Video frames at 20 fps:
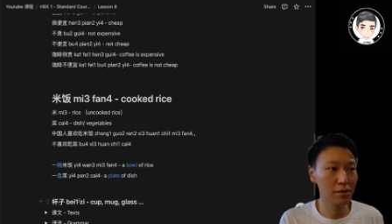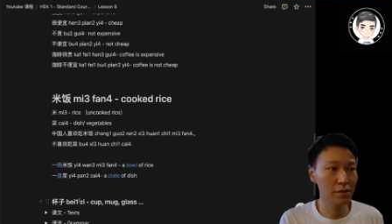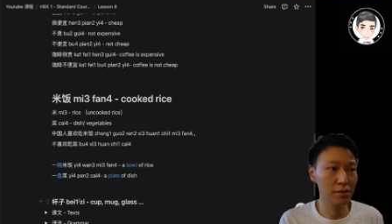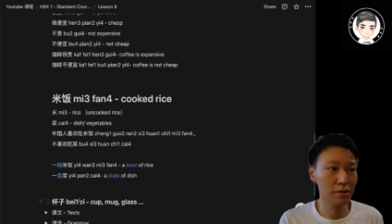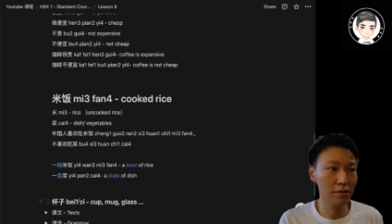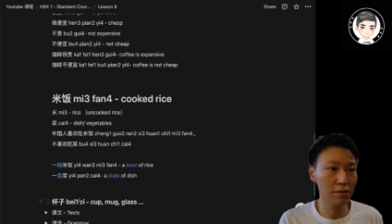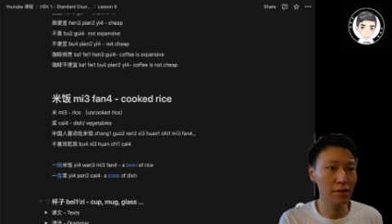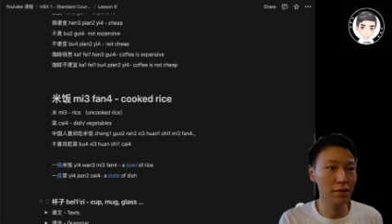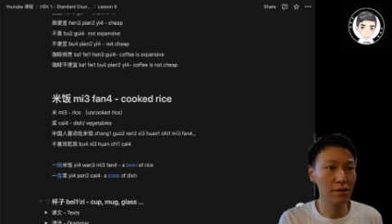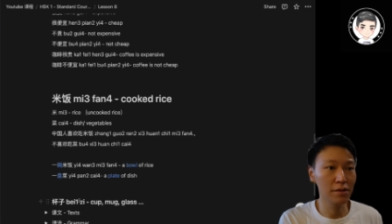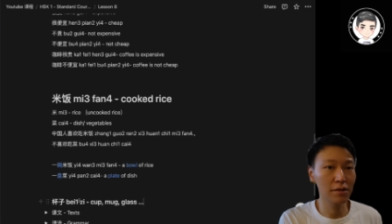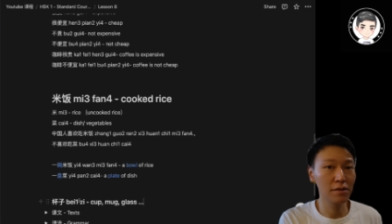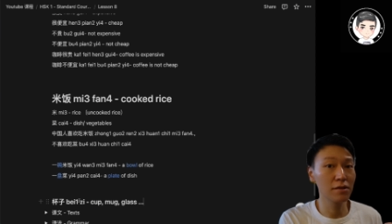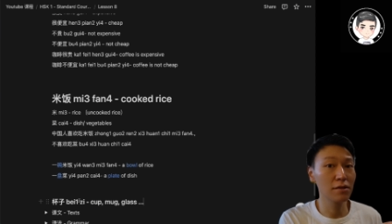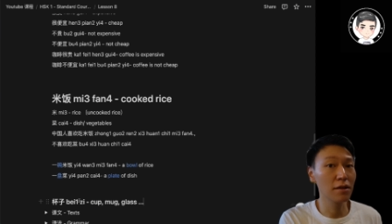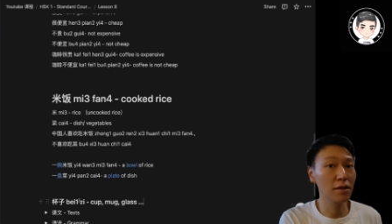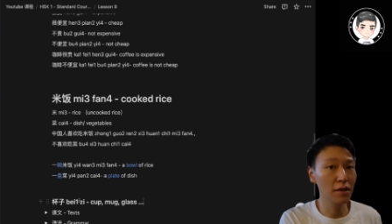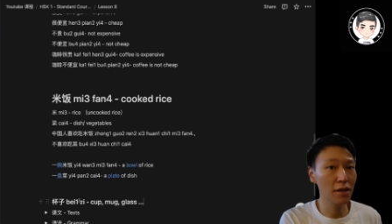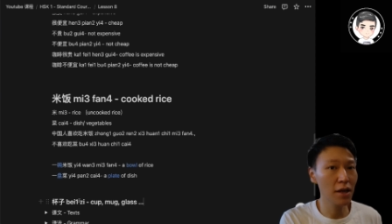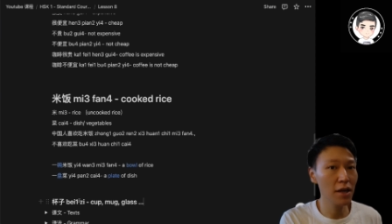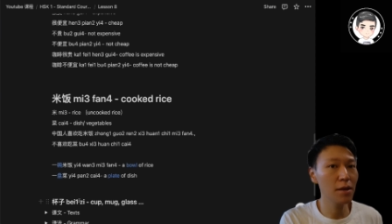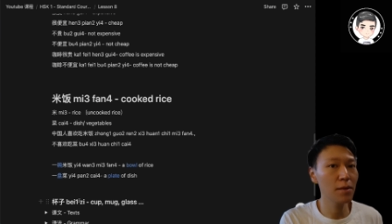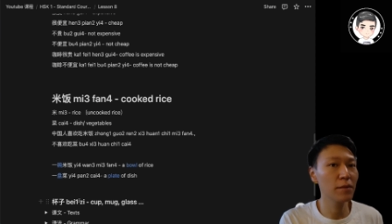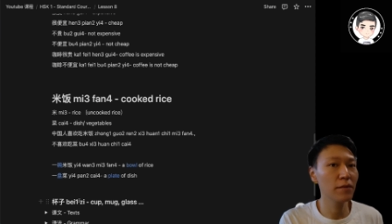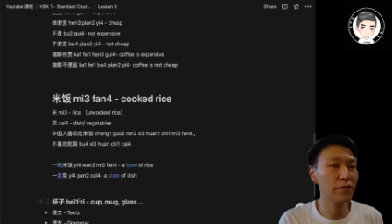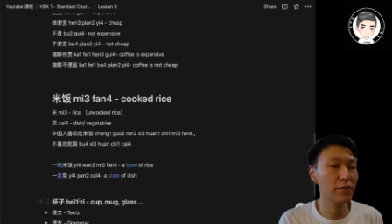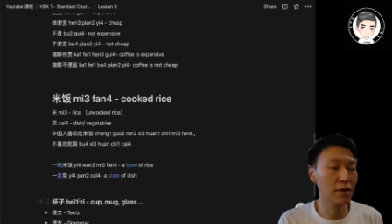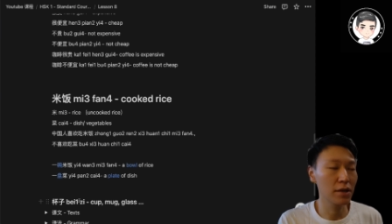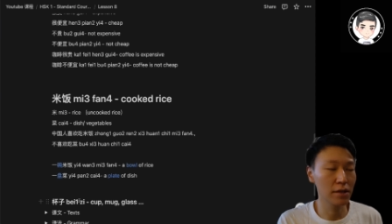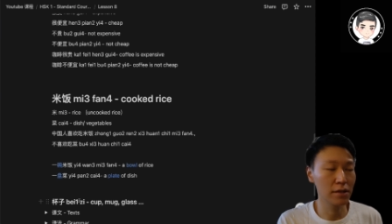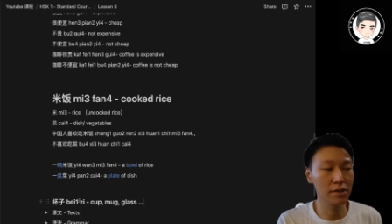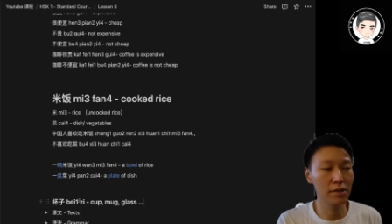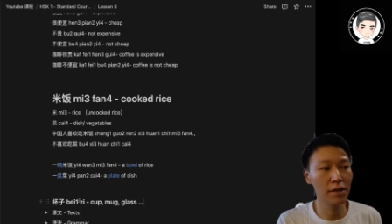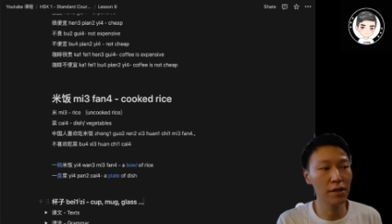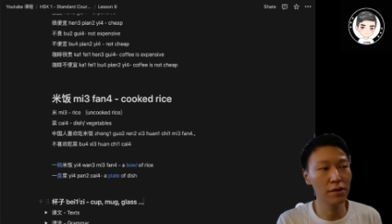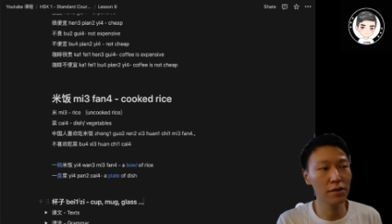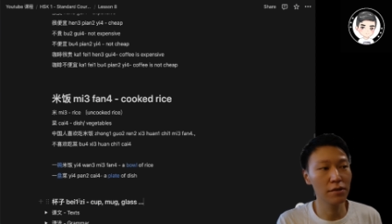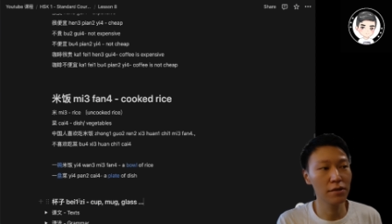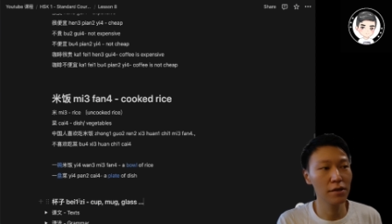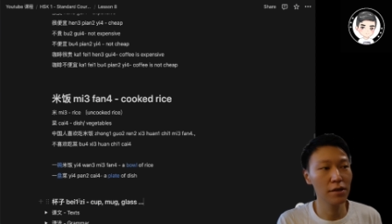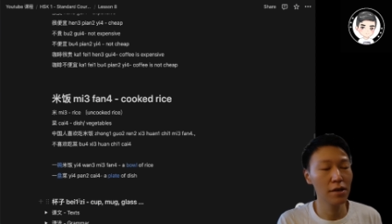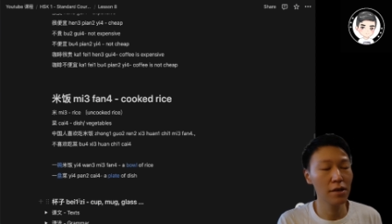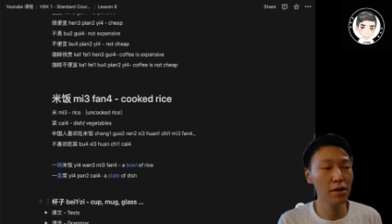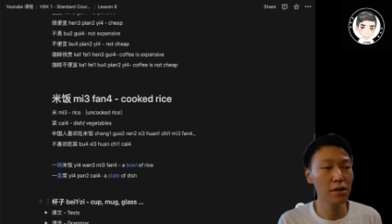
So this is the name of the container.